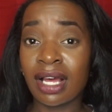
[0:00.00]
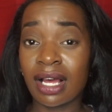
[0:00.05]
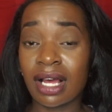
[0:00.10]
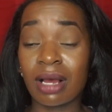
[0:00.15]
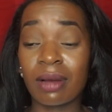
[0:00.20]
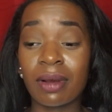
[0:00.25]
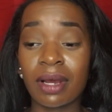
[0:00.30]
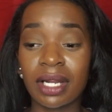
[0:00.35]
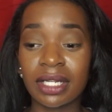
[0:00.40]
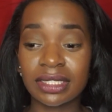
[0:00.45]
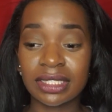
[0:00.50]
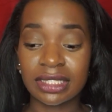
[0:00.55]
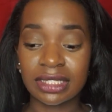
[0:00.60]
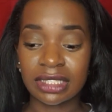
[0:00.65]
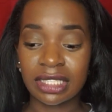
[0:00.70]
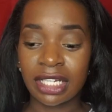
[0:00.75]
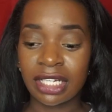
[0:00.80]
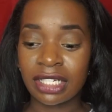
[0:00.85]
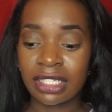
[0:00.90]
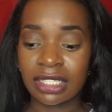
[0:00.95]
I'll honestly
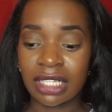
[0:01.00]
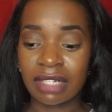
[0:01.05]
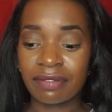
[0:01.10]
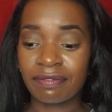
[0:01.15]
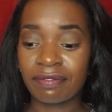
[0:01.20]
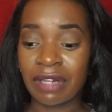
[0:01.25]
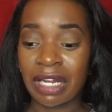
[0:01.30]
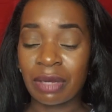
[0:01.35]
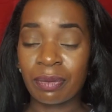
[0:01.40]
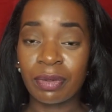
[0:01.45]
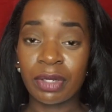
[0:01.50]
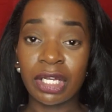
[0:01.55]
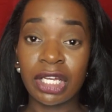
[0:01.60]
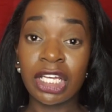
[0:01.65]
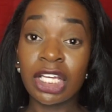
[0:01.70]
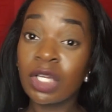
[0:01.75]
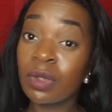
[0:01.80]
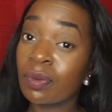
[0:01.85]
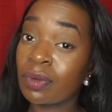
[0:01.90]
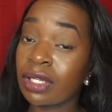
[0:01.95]
say, because I feel like we
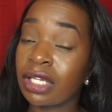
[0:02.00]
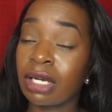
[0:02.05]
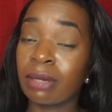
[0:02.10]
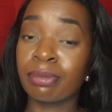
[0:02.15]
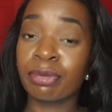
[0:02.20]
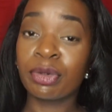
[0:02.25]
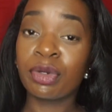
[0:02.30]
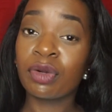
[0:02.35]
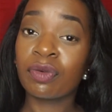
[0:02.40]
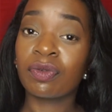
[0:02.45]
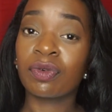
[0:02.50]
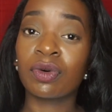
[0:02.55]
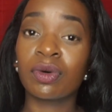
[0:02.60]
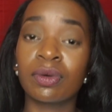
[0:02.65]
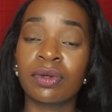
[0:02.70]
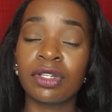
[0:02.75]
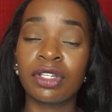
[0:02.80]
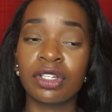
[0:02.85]
equally are beautiful.